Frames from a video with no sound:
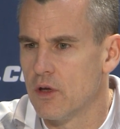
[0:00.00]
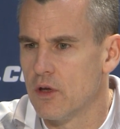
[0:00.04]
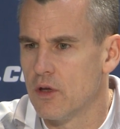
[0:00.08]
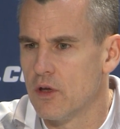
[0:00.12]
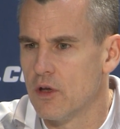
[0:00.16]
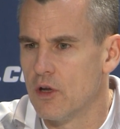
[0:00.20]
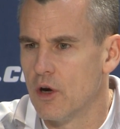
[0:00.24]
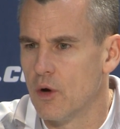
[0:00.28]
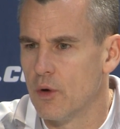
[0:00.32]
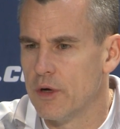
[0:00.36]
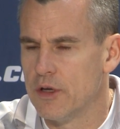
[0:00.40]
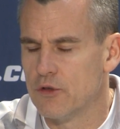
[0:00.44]

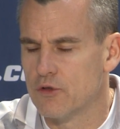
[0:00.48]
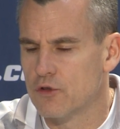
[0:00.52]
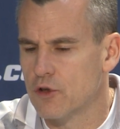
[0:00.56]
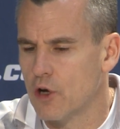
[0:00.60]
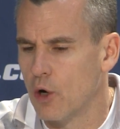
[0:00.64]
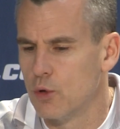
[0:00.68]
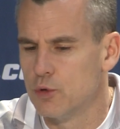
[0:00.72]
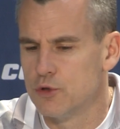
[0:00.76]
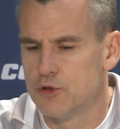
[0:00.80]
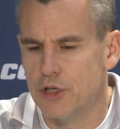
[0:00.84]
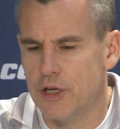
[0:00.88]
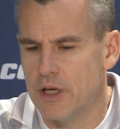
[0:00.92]
You know, his
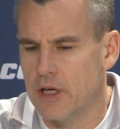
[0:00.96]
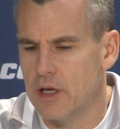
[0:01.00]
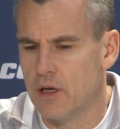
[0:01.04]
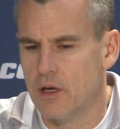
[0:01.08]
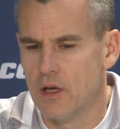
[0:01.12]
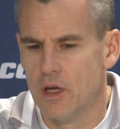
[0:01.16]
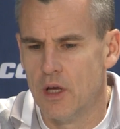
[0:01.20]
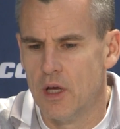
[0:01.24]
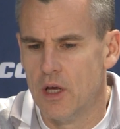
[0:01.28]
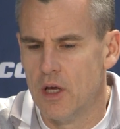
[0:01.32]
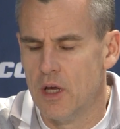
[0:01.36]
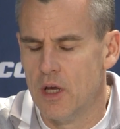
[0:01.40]

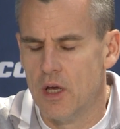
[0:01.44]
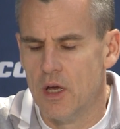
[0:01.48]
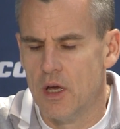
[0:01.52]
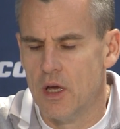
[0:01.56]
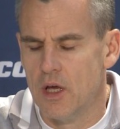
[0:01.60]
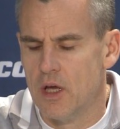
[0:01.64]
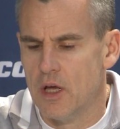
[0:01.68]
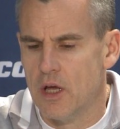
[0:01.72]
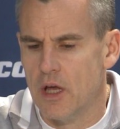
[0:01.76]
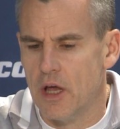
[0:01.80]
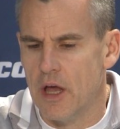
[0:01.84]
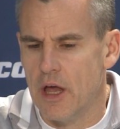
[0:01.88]
coaching
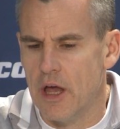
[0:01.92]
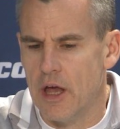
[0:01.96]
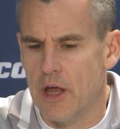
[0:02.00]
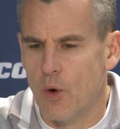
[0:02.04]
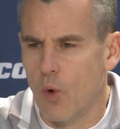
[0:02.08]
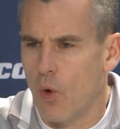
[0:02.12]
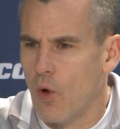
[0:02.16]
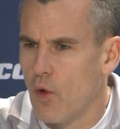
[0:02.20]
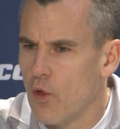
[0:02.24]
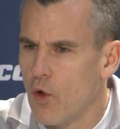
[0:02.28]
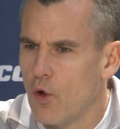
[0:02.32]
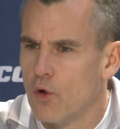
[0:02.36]
and
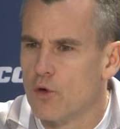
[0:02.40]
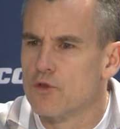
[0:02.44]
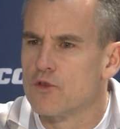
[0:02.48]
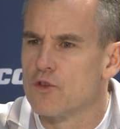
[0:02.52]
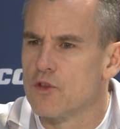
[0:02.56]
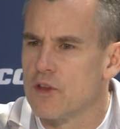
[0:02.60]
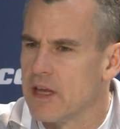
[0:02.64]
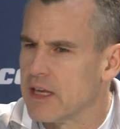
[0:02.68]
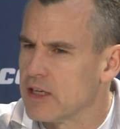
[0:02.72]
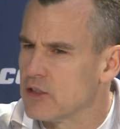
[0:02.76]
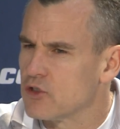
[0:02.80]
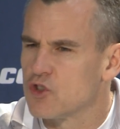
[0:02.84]
all those
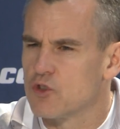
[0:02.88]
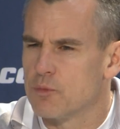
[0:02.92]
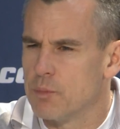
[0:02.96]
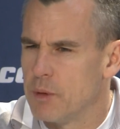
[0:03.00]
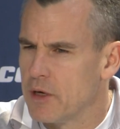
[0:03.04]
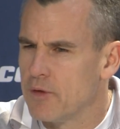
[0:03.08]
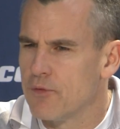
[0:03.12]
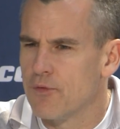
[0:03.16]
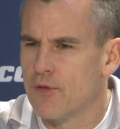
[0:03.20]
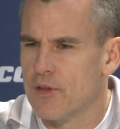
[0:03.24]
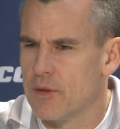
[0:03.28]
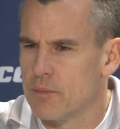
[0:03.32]
things
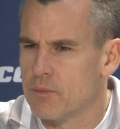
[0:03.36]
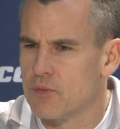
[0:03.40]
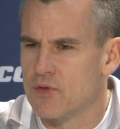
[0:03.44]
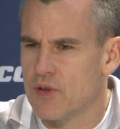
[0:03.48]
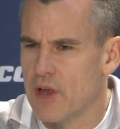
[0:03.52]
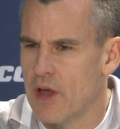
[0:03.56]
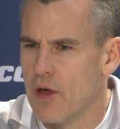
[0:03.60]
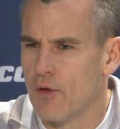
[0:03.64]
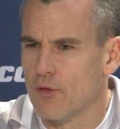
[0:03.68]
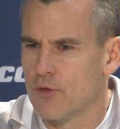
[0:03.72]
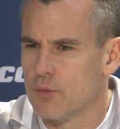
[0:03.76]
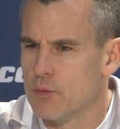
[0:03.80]
speak for
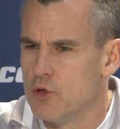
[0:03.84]
themselves.